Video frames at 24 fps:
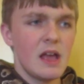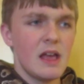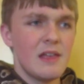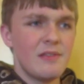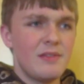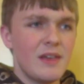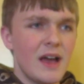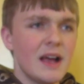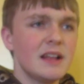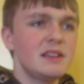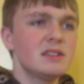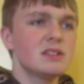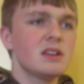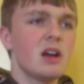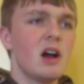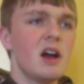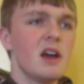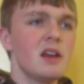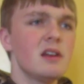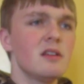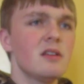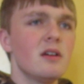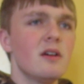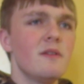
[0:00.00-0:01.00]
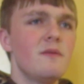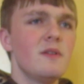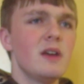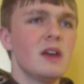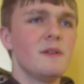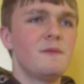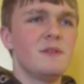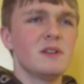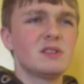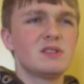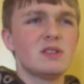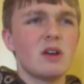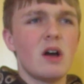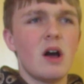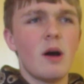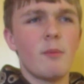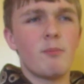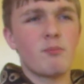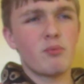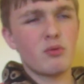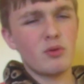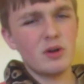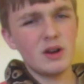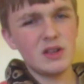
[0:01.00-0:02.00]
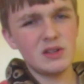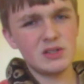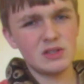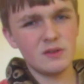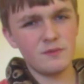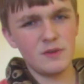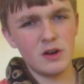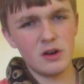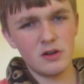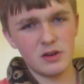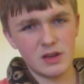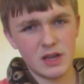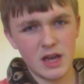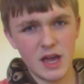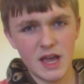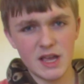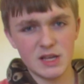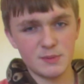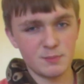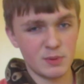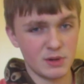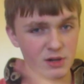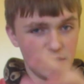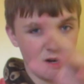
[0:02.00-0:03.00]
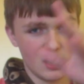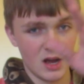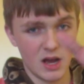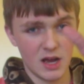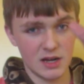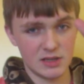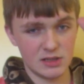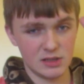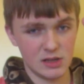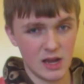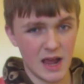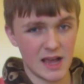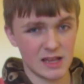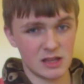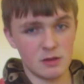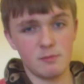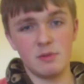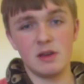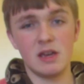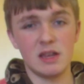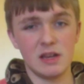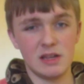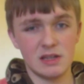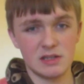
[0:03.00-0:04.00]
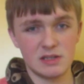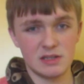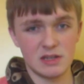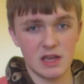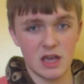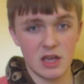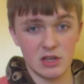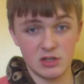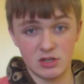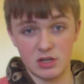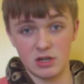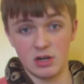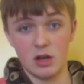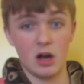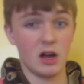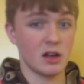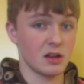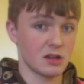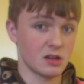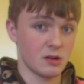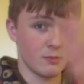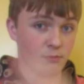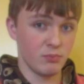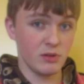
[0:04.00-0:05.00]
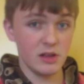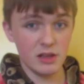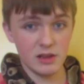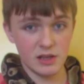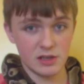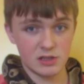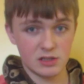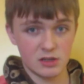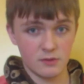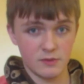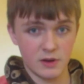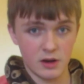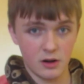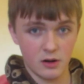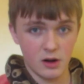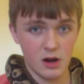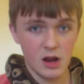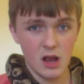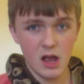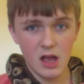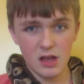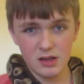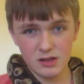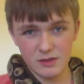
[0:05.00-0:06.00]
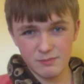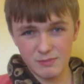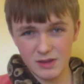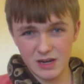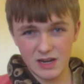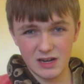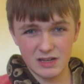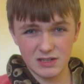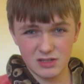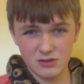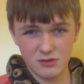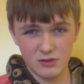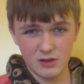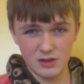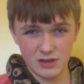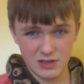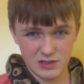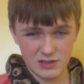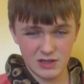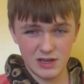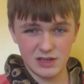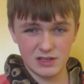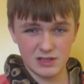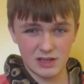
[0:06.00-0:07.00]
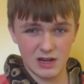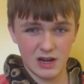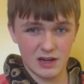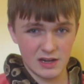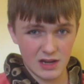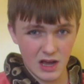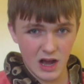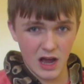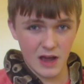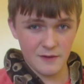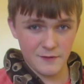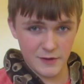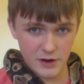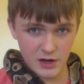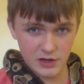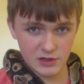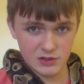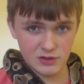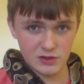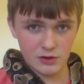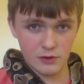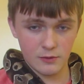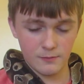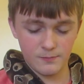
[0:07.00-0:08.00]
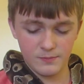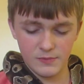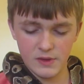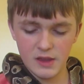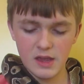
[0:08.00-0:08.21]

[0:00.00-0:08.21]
That's kind of if it's a pretty severe case, but not at the beginning stage and not completely severe, meaning the snake's going to die very soon.